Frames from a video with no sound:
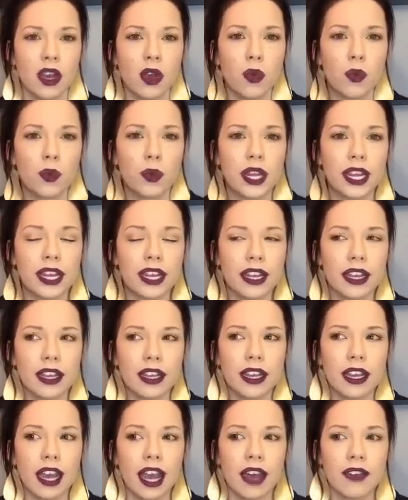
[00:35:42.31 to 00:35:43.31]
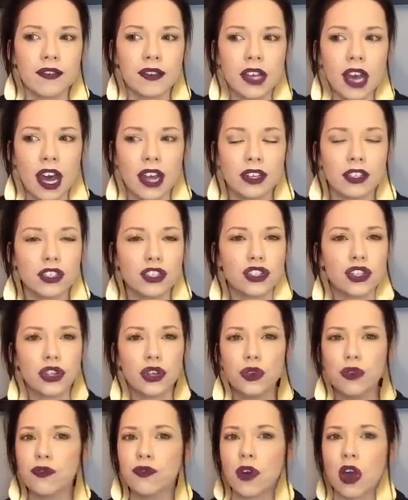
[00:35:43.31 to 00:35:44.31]
We have gotten
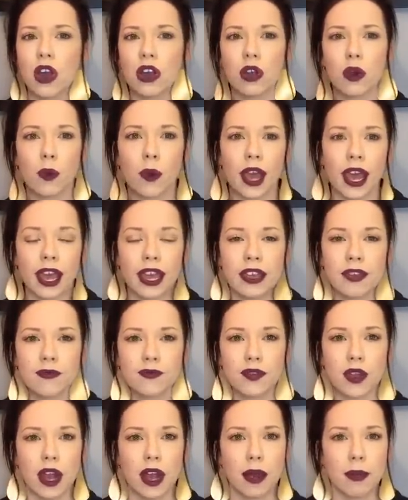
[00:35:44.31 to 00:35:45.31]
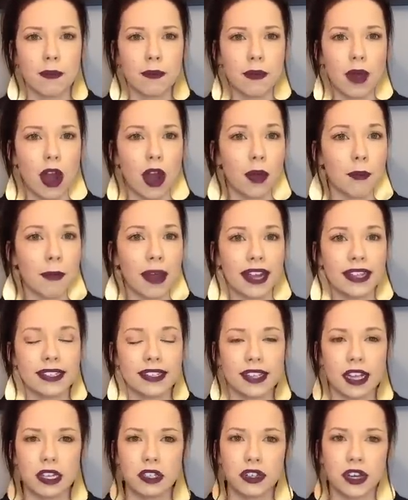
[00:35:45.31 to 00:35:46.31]
too far away from our
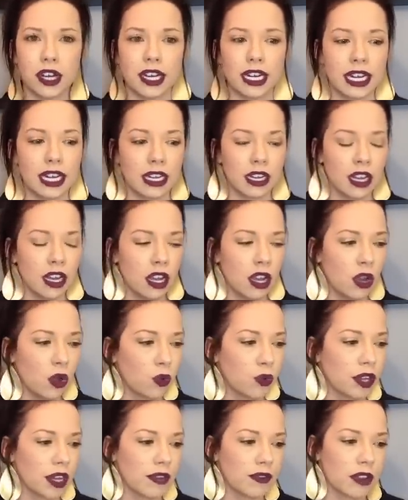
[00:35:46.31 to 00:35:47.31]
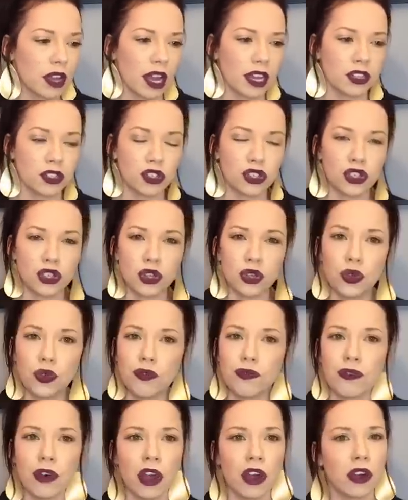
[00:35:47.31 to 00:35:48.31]
mindset training. We have gotten too
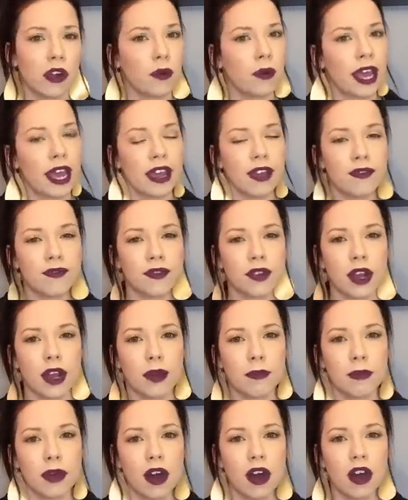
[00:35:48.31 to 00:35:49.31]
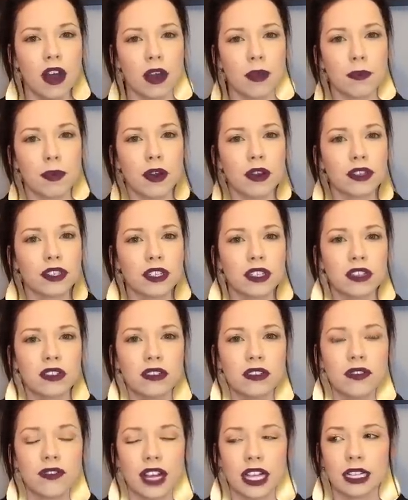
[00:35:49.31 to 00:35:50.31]
far away from our personal
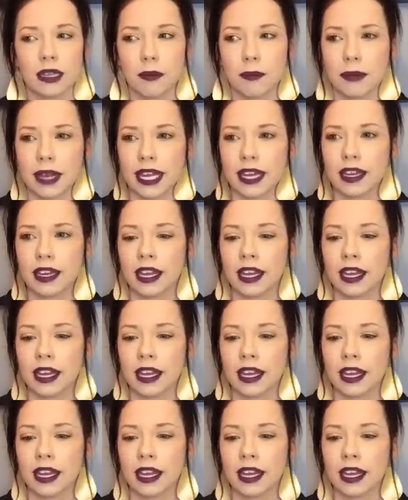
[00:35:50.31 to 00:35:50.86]
development.